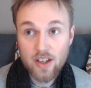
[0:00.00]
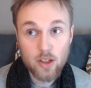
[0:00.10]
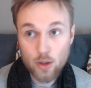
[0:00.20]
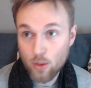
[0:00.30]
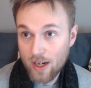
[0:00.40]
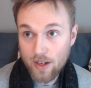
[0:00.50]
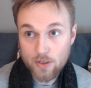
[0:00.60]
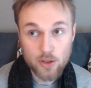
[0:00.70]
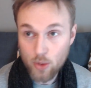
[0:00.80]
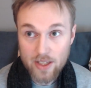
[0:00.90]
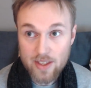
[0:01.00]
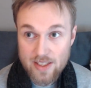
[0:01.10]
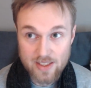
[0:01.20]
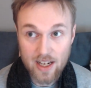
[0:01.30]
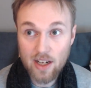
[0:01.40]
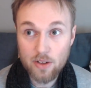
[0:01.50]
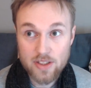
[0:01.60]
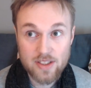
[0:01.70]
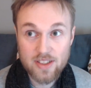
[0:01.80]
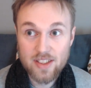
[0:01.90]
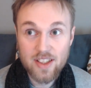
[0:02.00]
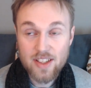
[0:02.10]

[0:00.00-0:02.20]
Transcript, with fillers: Go out, try things out,